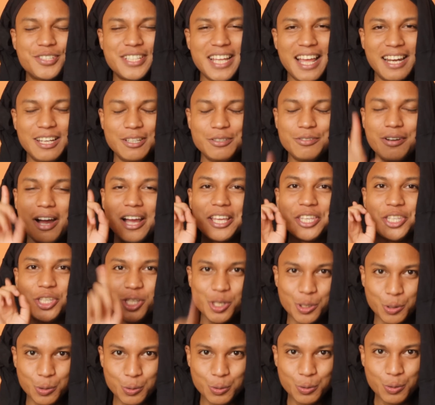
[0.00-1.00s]
have to tell you,
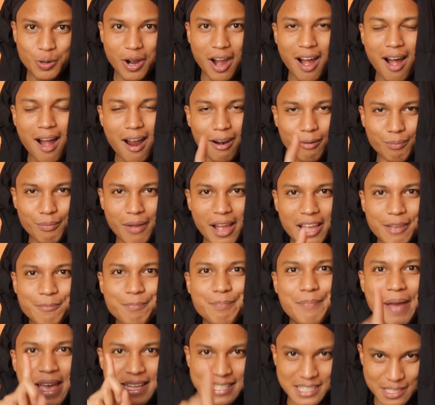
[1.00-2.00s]
you are my
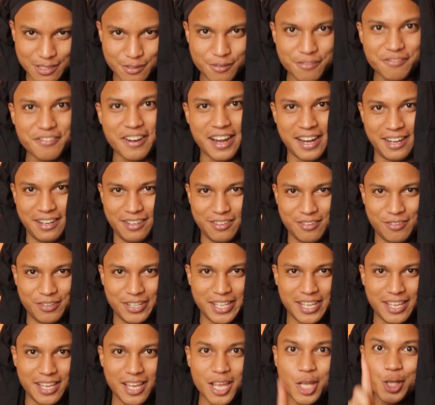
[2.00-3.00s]
best friend,
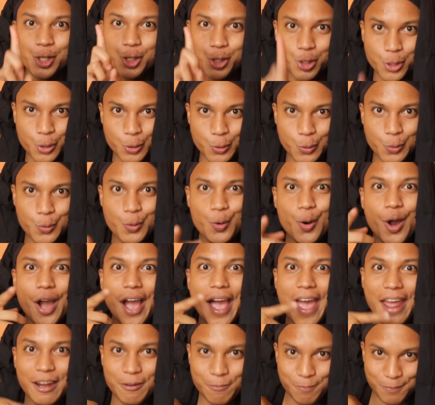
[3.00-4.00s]
okay? You
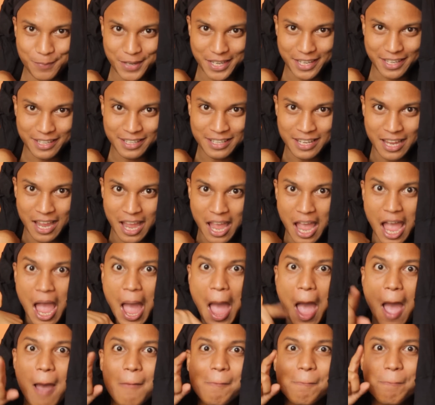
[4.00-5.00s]
and me,
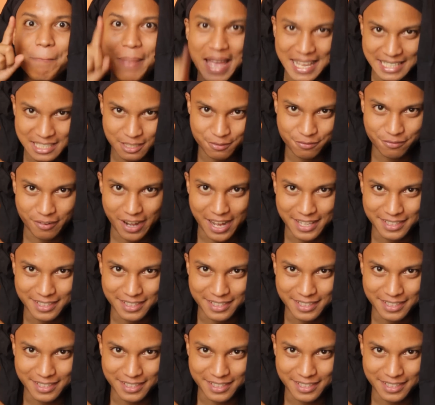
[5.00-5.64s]
best